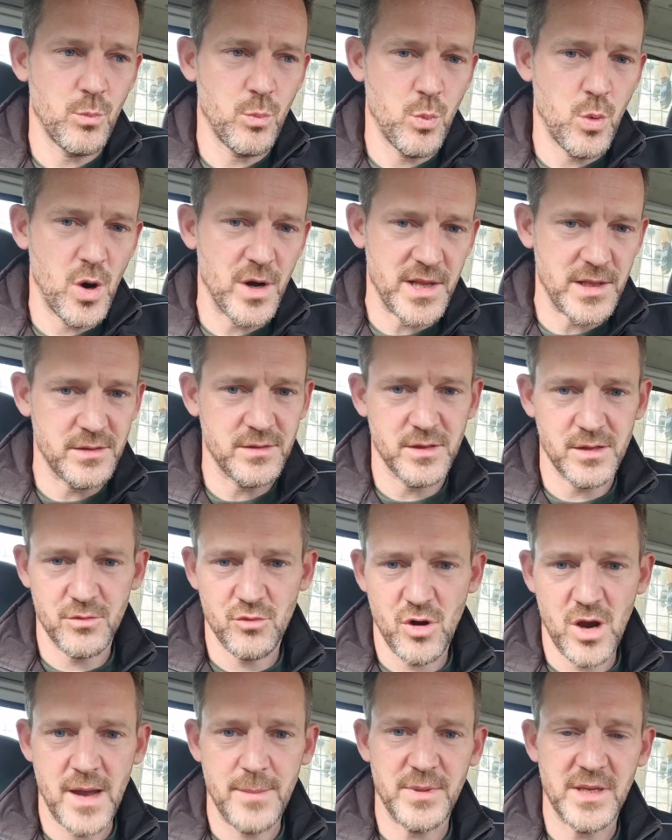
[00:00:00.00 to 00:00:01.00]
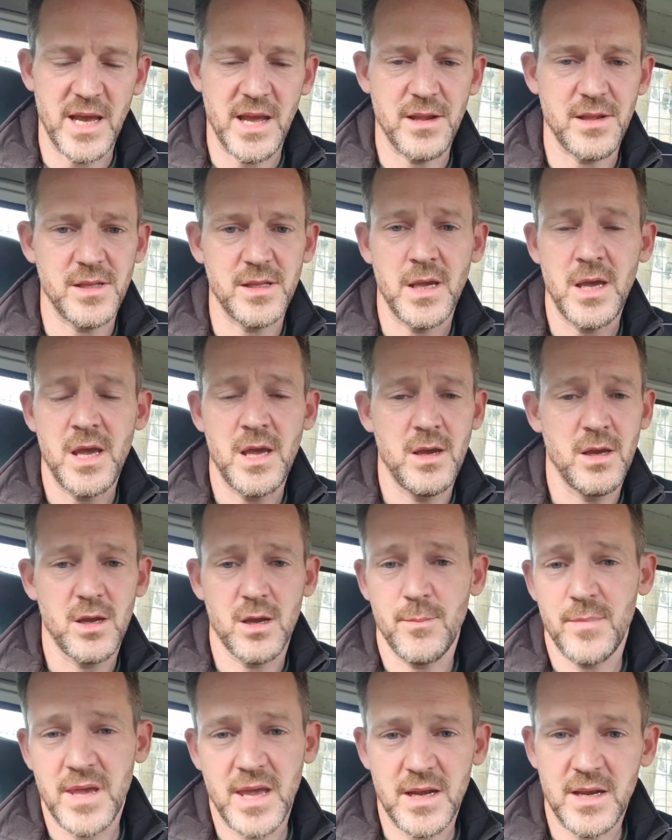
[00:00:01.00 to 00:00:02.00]
what it's described as
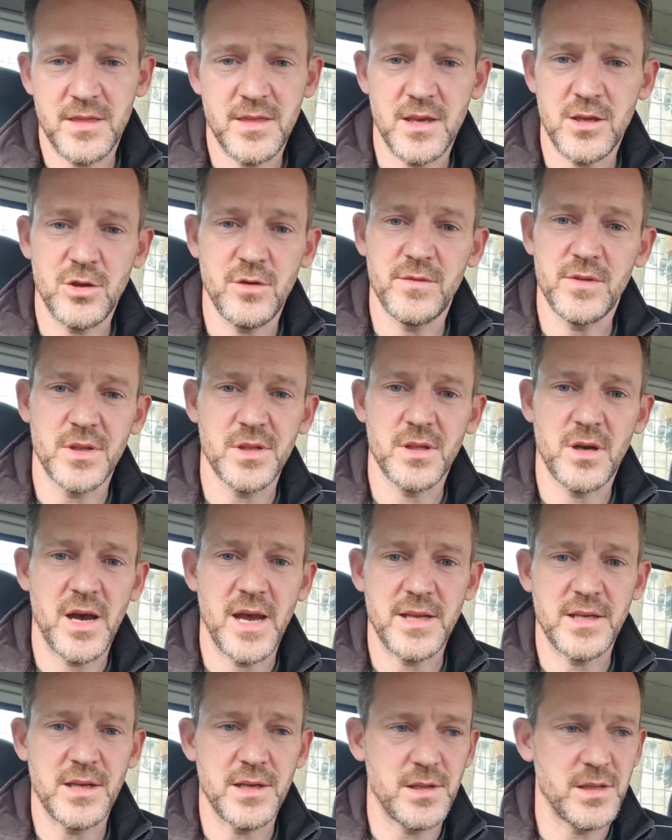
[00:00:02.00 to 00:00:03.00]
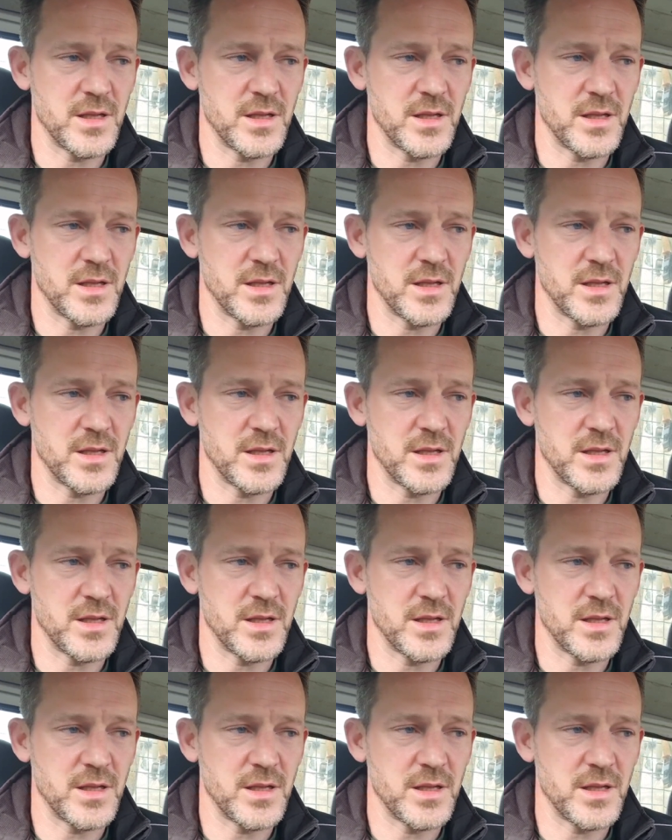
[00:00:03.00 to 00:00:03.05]
can be anything you've decided.